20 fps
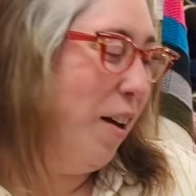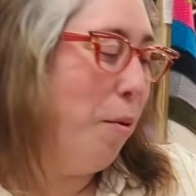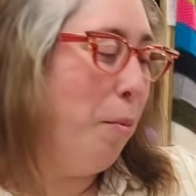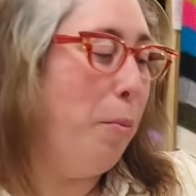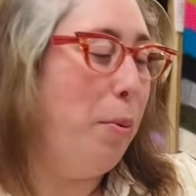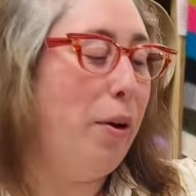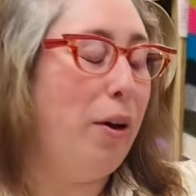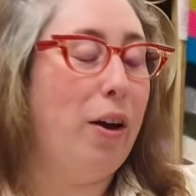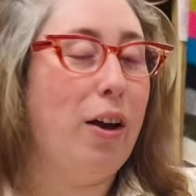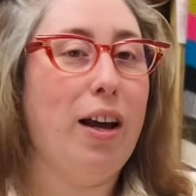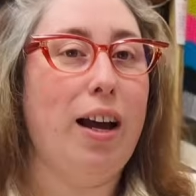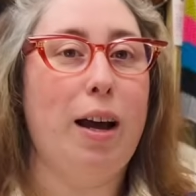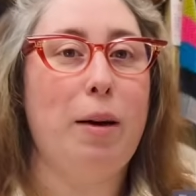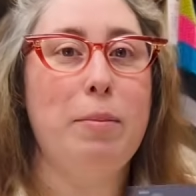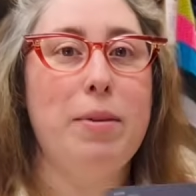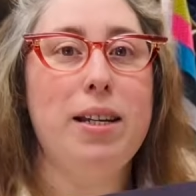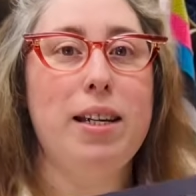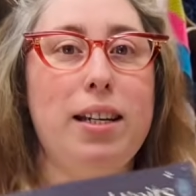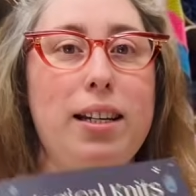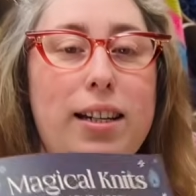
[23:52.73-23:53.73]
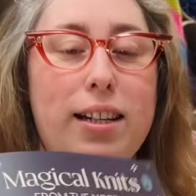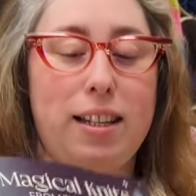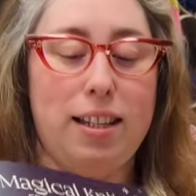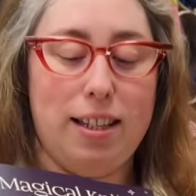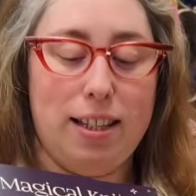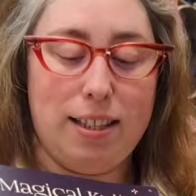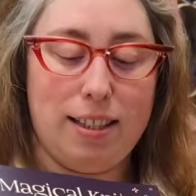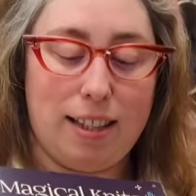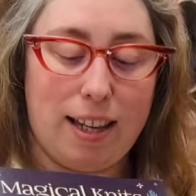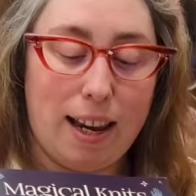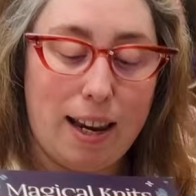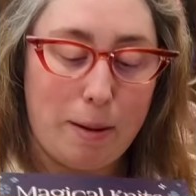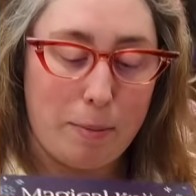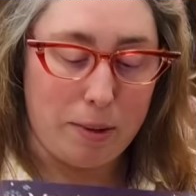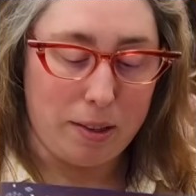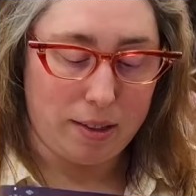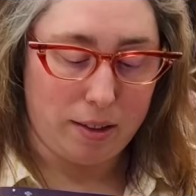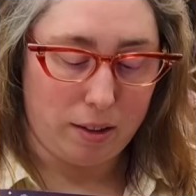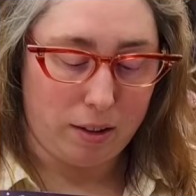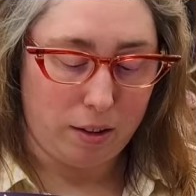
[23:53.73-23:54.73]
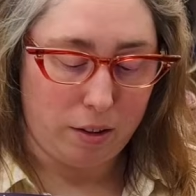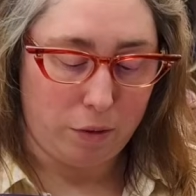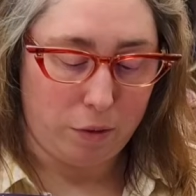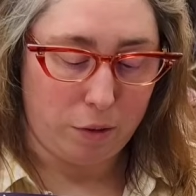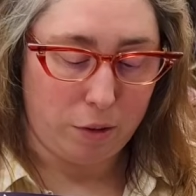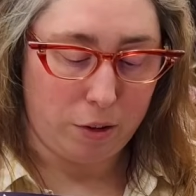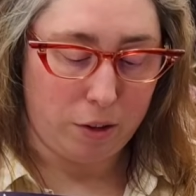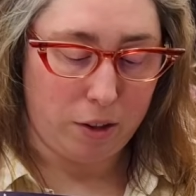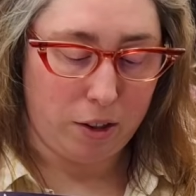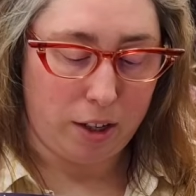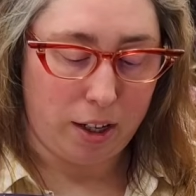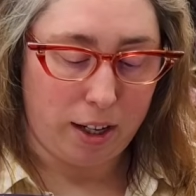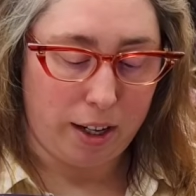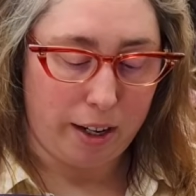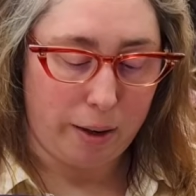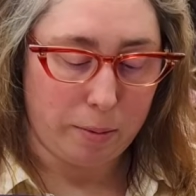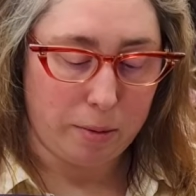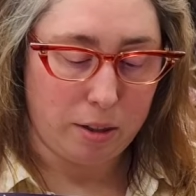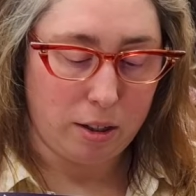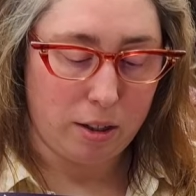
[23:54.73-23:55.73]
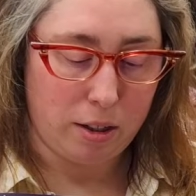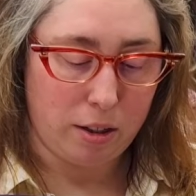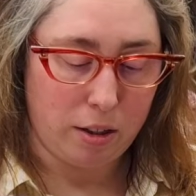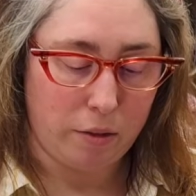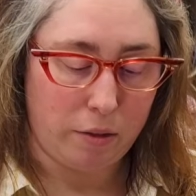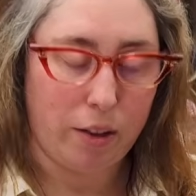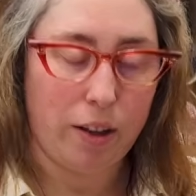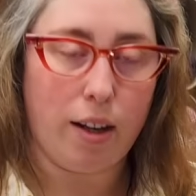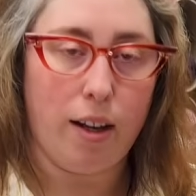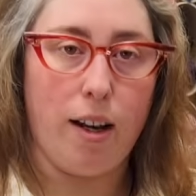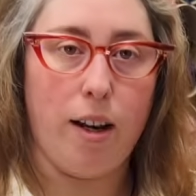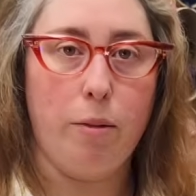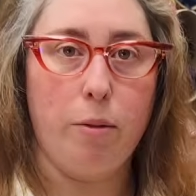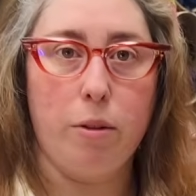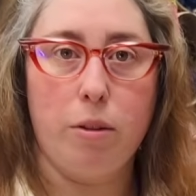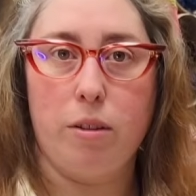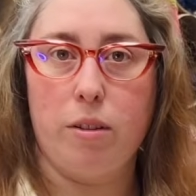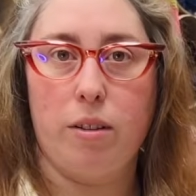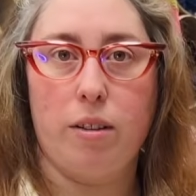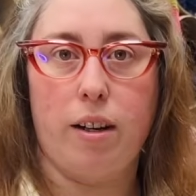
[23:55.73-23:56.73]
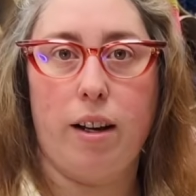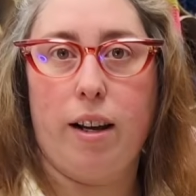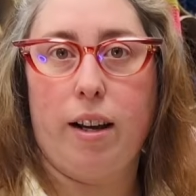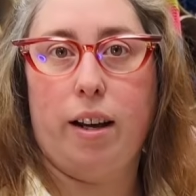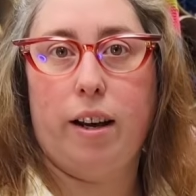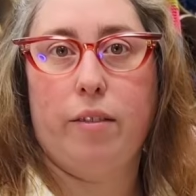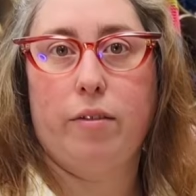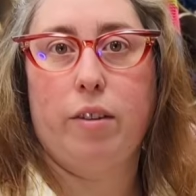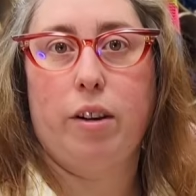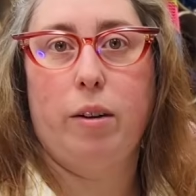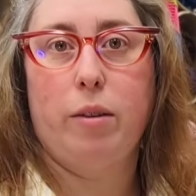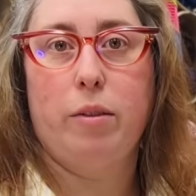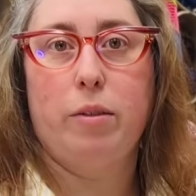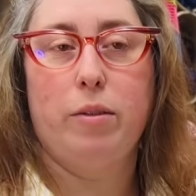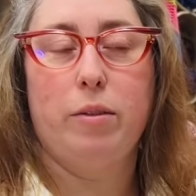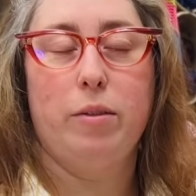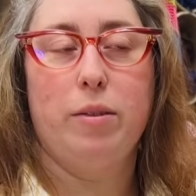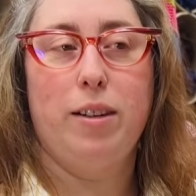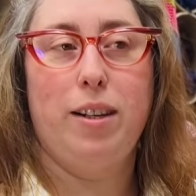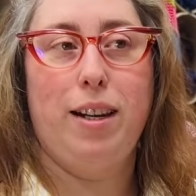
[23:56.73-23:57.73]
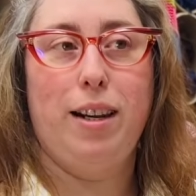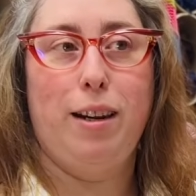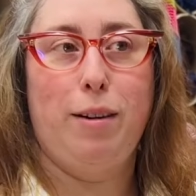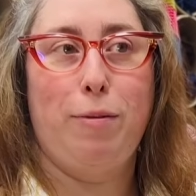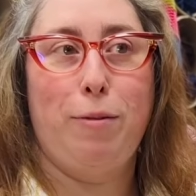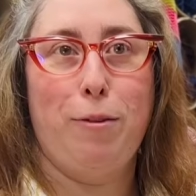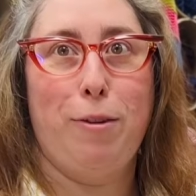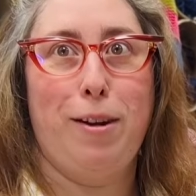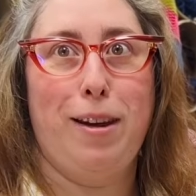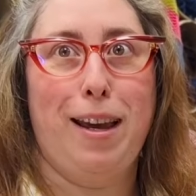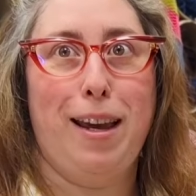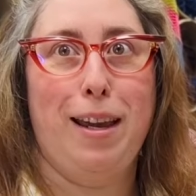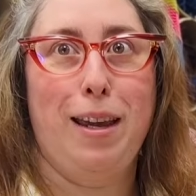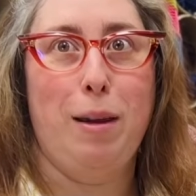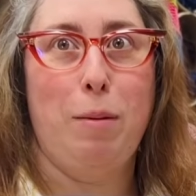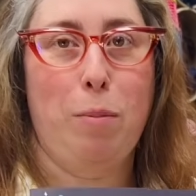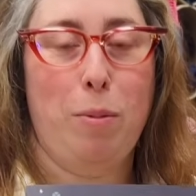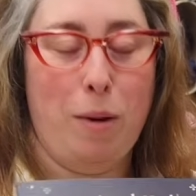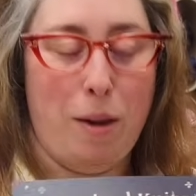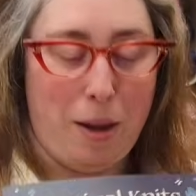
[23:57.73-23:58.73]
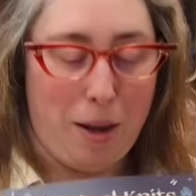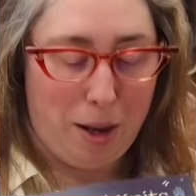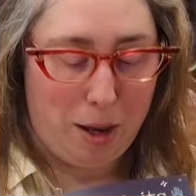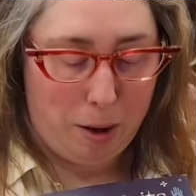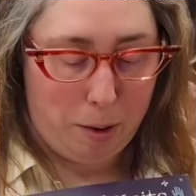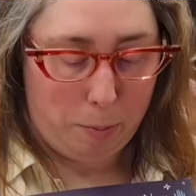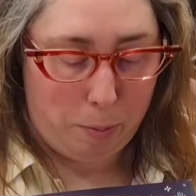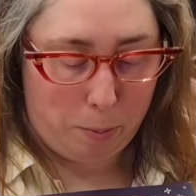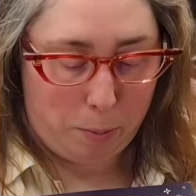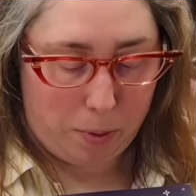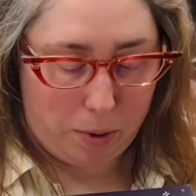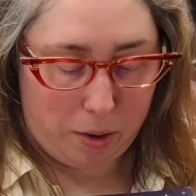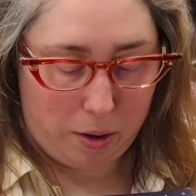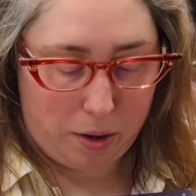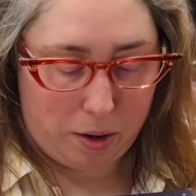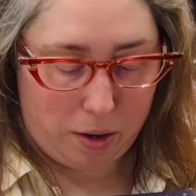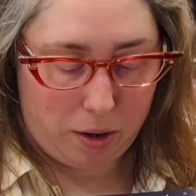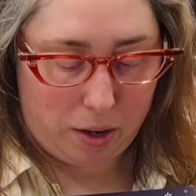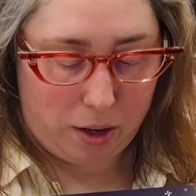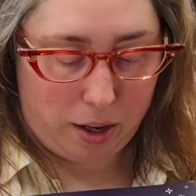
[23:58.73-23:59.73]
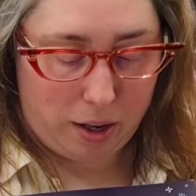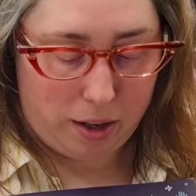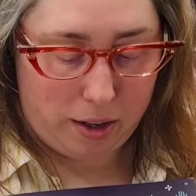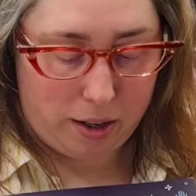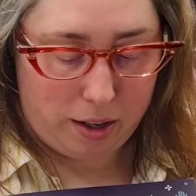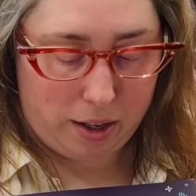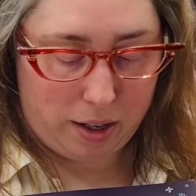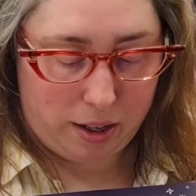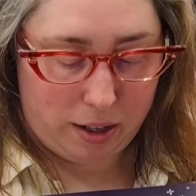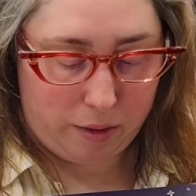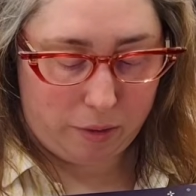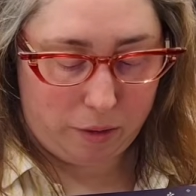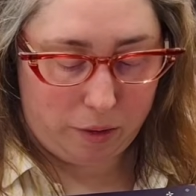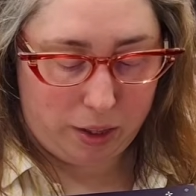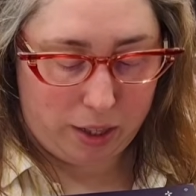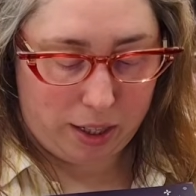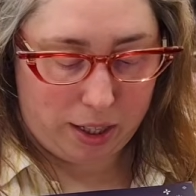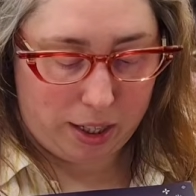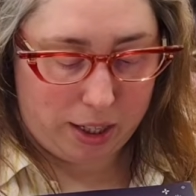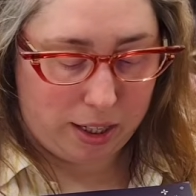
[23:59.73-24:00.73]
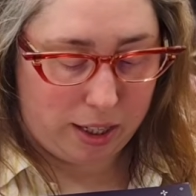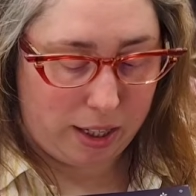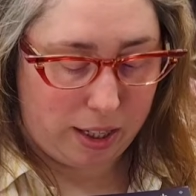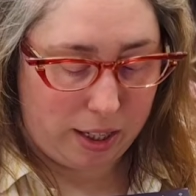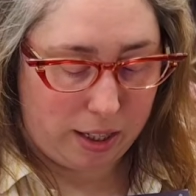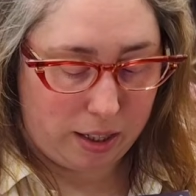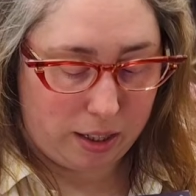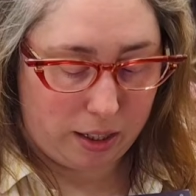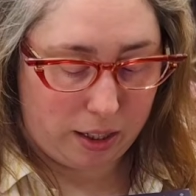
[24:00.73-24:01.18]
But, I mean, this cape that's on the front, I absolutely love it. I have no need for a cape, but I kind of feel like I need a